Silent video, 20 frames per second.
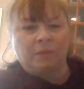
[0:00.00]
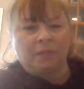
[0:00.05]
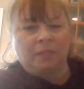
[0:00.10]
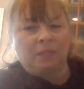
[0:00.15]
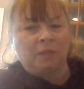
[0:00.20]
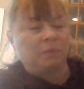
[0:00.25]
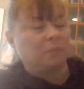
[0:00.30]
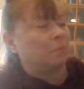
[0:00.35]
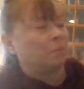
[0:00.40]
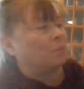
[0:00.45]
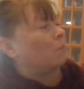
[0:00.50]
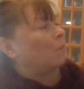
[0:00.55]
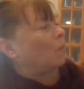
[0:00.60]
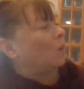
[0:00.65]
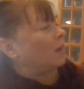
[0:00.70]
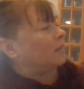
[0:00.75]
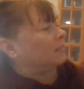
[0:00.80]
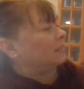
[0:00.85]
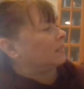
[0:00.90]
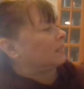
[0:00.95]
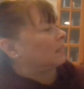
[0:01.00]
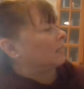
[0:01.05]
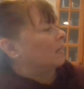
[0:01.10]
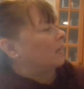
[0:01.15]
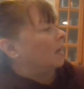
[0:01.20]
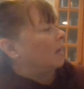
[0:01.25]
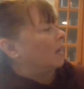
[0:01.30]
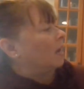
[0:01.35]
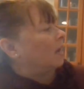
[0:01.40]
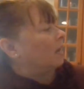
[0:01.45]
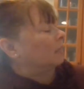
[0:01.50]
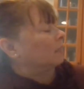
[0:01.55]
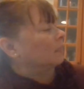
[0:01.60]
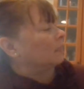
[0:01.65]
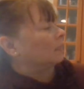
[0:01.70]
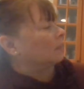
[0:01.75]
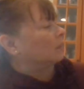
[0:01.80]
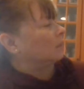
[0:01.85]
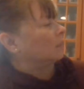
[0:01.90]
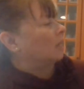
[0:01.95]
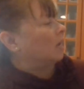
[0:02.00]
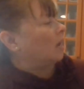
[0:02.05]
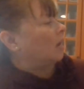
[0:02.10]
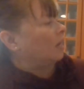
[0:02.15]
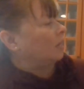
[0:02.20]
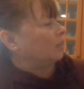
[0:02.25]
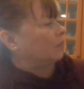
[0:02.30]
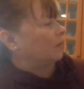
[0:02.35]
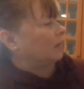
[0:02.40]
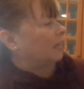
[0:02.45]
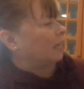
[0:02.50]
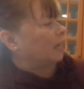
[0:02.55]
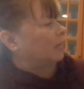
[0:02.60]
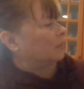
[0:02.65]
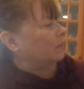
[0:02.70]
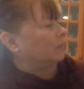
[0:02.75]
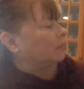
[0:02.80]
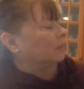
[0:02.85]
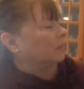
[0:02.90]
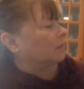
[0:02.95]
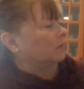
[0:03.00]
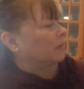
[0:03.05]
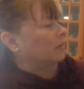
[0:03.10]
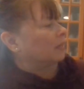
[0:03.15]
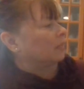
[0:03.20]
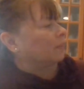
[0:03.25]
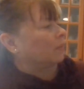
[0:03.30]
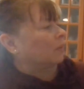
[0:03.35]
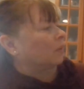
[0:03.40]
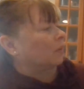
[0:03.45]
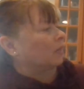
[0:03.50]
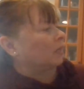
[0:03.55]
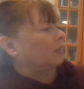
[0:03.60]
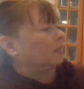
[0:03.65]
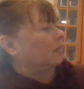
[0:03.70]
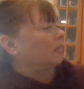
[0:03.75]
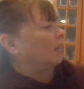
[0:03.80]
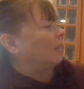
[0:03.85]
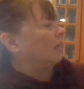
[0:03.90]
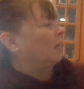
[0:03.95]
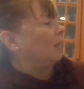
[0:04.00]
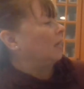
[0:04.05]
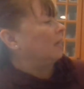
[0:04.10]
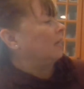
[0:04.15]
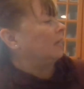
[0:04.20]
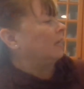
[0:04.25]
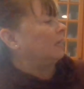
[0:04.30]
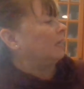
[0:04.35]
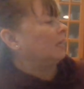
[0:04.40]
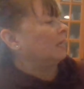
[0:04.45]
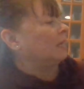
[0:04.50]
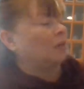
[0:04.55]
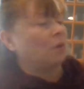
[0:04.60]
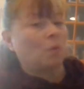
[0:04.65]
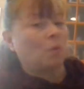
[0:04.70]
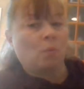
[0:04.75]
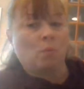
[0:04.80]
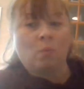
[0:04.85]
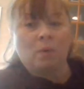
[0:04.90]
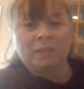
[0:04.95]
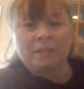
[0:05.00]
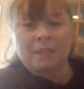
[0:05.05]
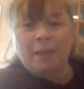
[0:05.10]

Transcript: he wasn't a little hungry caterpillar anymore. He was